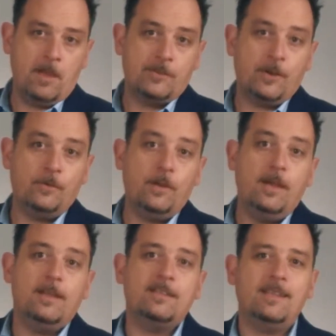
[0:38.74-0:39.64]
So,
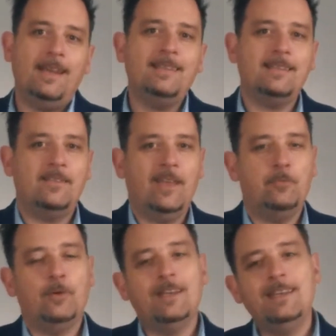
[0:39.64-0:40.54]
stating that we